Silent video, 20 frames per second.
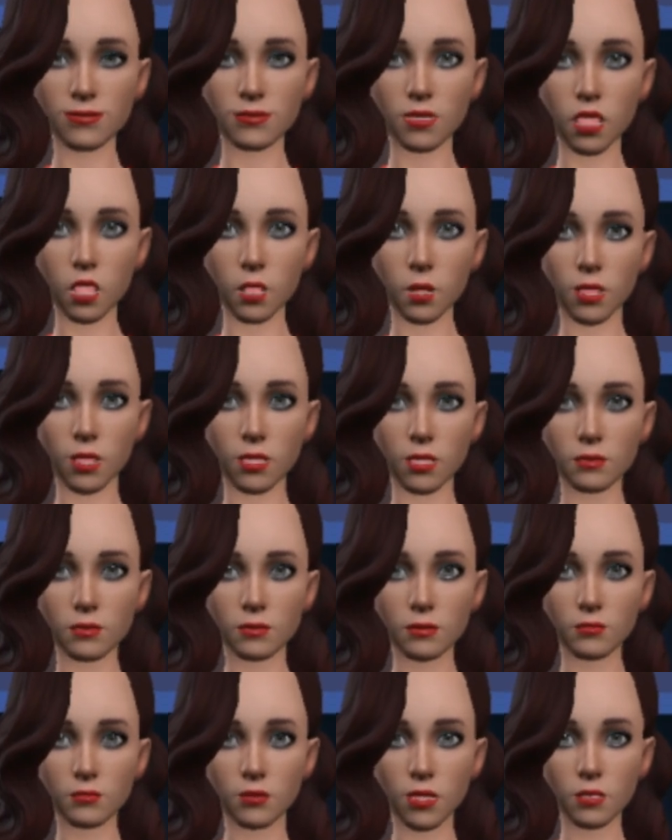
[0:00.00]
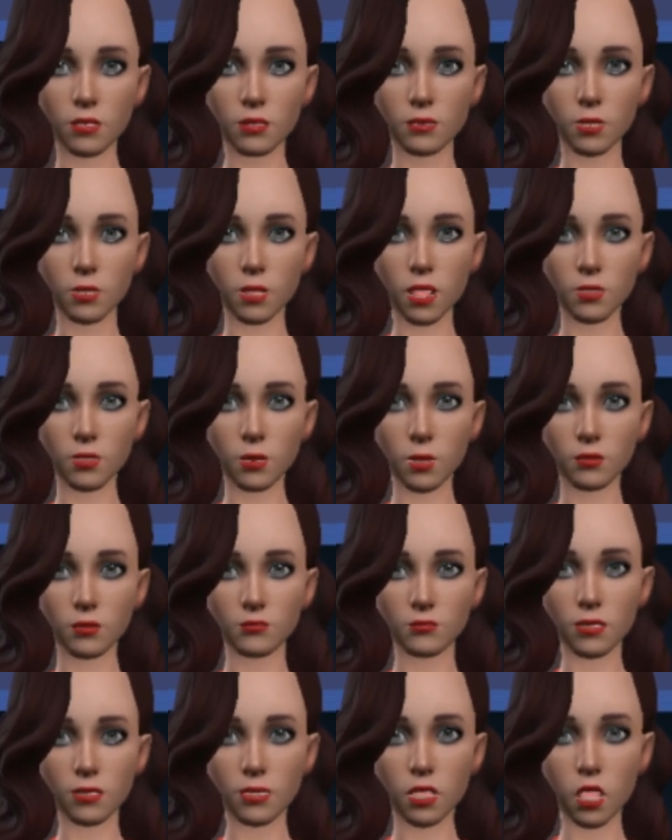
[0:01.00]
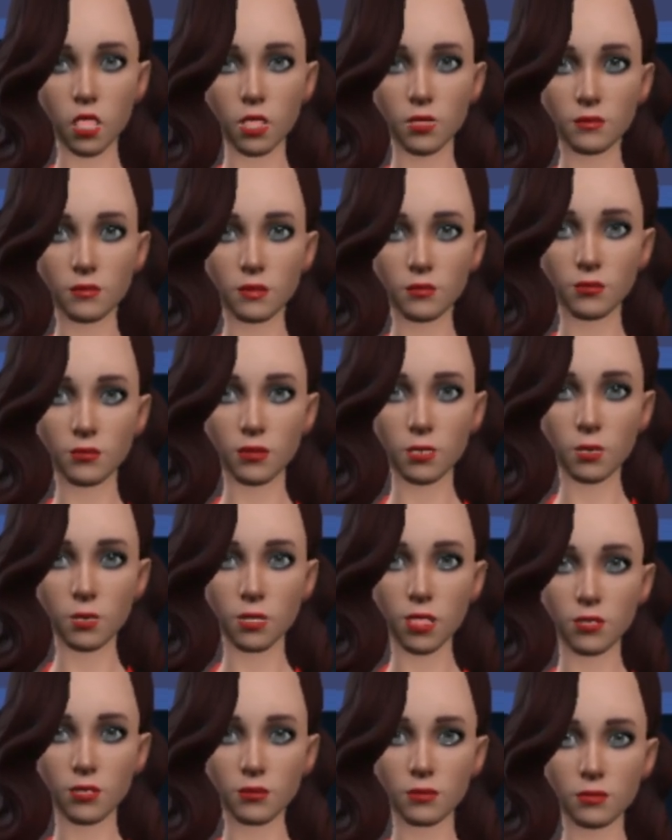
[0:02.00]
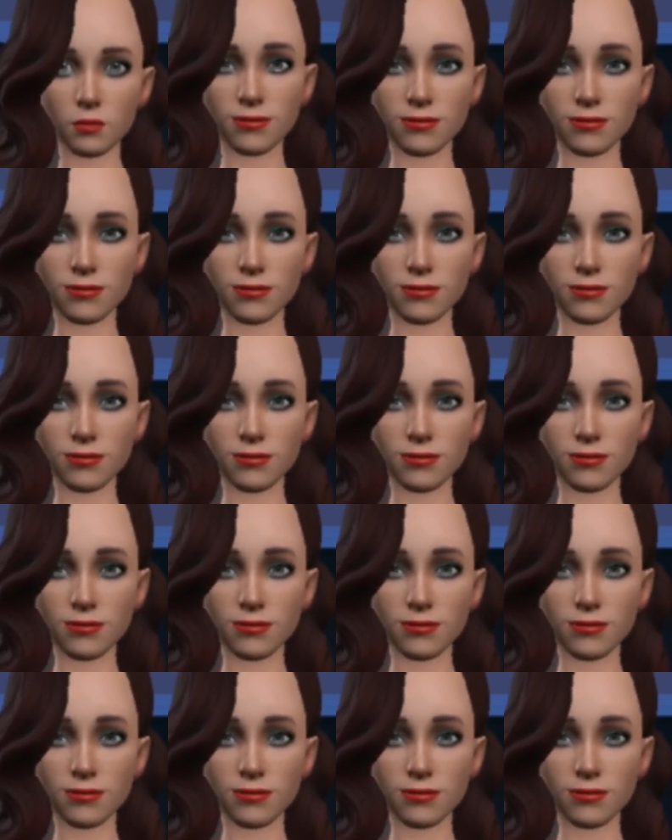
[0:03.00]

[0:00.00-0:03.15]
Okay. Maybe we can skip ahead to something else then.